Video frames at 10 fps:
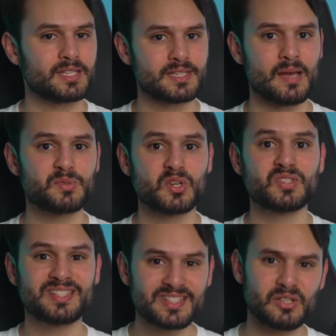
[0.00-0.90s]
but the
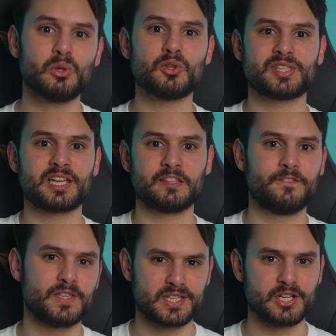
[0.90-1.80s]
Samsung still looks like the
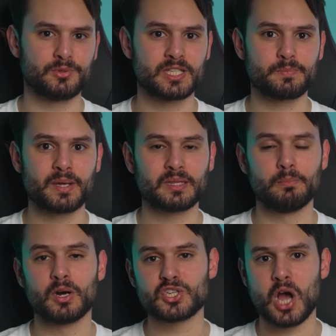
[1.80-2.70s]
Vizio despite the
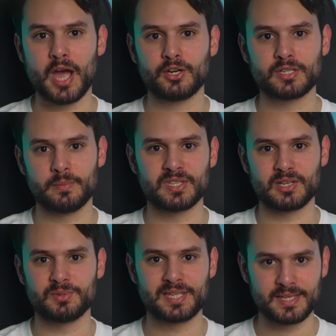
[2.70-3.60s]
much higher dimming
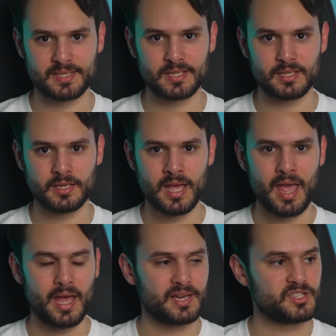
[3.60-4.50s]
zone density,
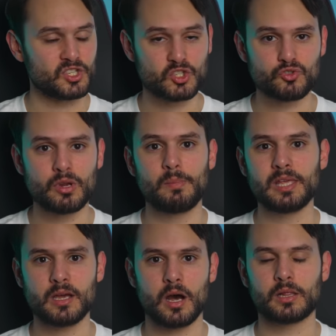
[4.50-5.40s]
and it's
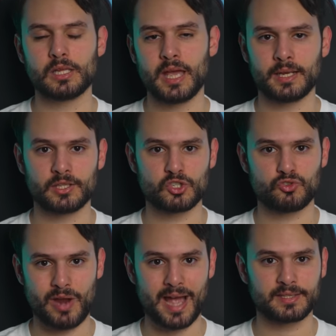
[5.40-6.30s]
extremely ugly and
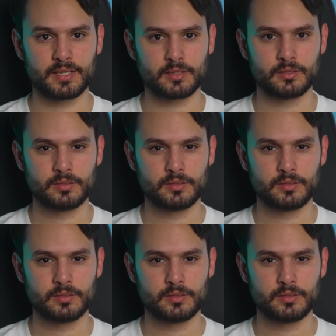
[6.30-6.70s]
distracting.